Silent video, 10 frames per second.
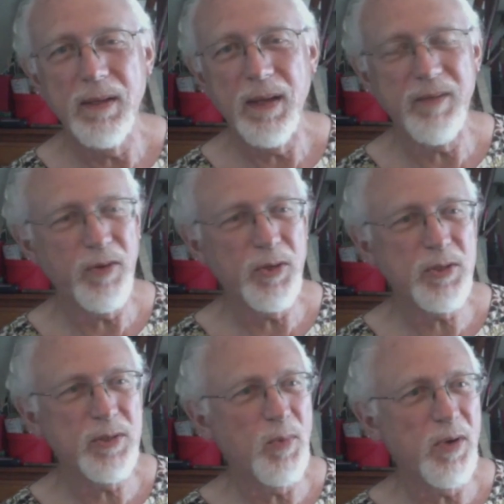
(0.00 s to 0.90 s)
I
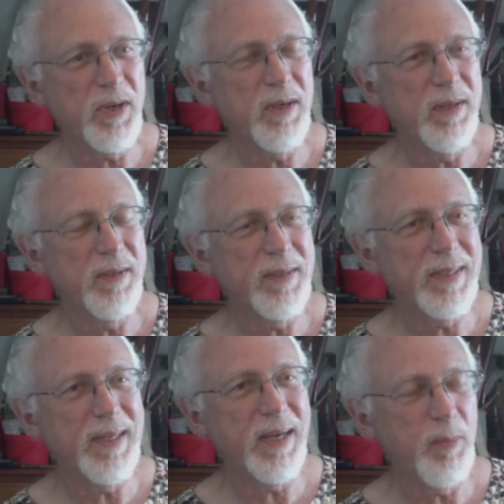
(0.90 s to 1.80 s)
first wanted to
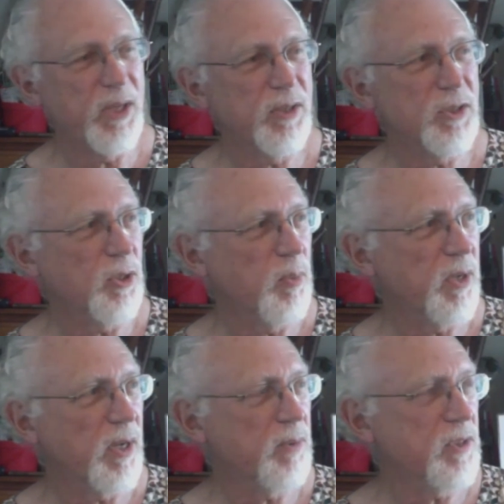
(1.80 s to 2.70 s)
get a banjo, but
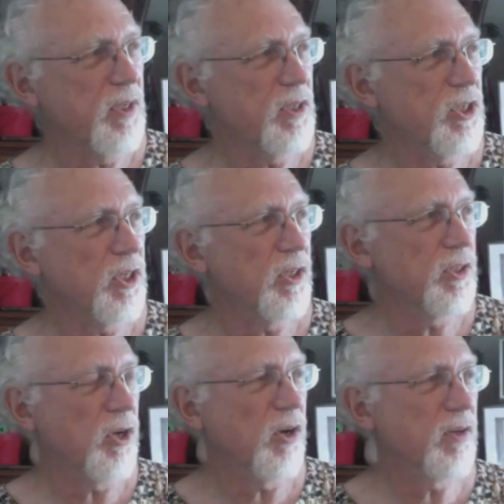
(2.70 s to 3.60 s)
I was teaching
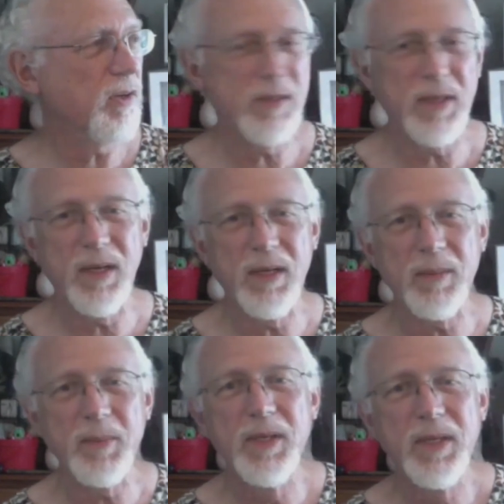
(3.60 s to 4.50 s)
guitar at the time